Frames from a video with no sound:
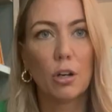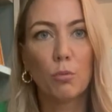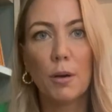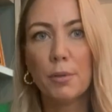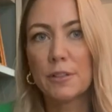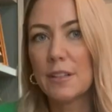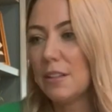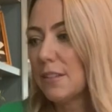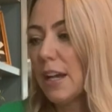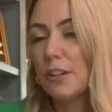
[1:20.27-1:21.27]
or one person
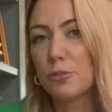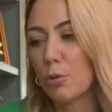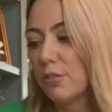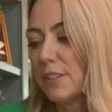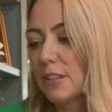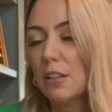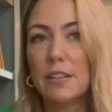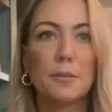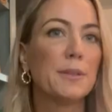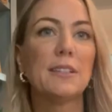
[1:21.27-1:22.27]
desires more physical
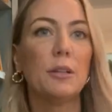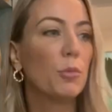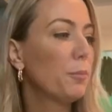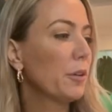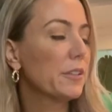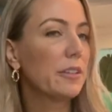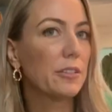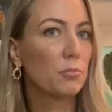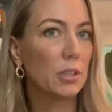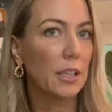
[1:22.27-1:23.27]
intimacy and one person
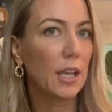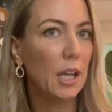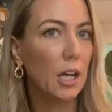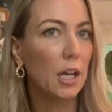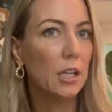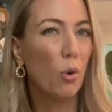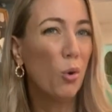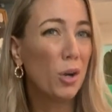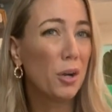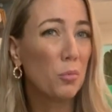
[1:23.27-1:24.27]
doesn't really care,
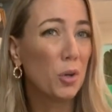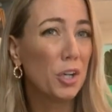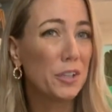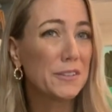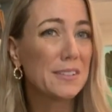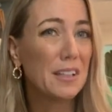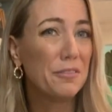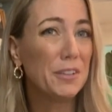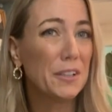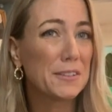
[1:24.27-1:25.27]
or worse,
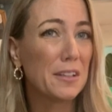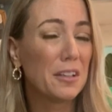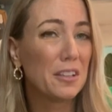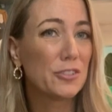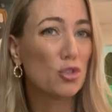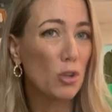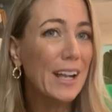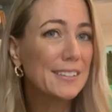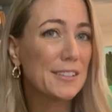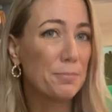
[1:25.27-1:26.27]
feels
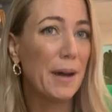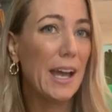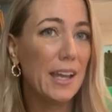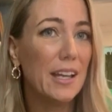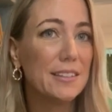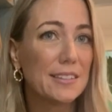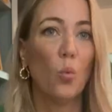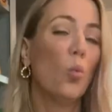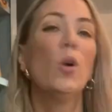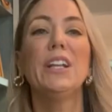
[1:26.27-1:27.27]
stressed by it.
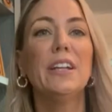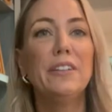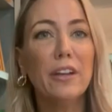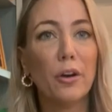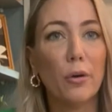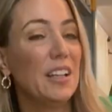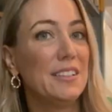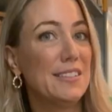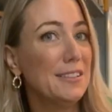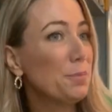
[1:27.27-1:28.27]
What do you do?
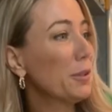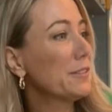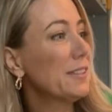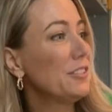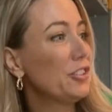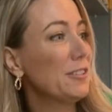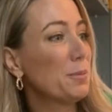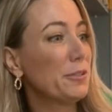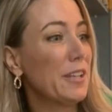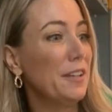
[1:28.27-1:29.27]
Is this person just
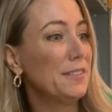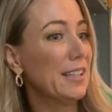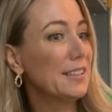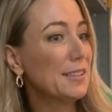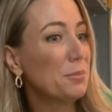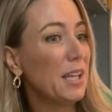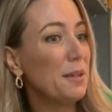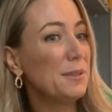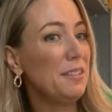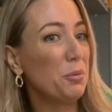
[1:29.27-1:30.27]
supposed to have sex
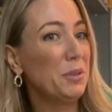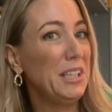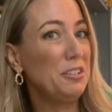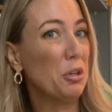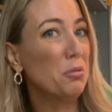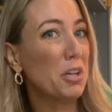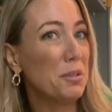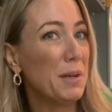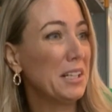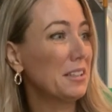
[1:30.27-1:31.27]
sometimes even when they don't
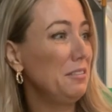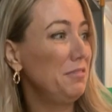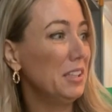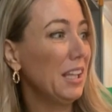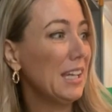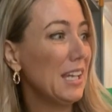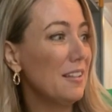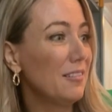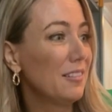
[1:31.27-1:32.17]
automatically feel like it?